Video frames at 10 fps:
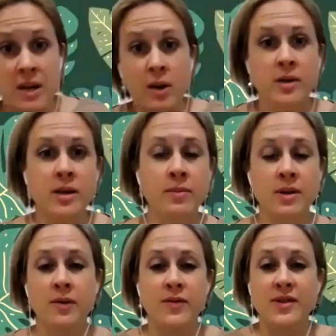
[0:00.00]
concept
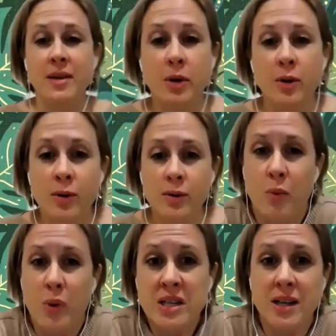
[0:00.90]
of summer or
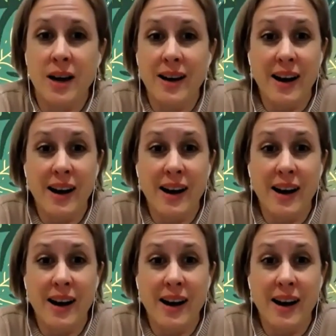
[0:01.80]
winter,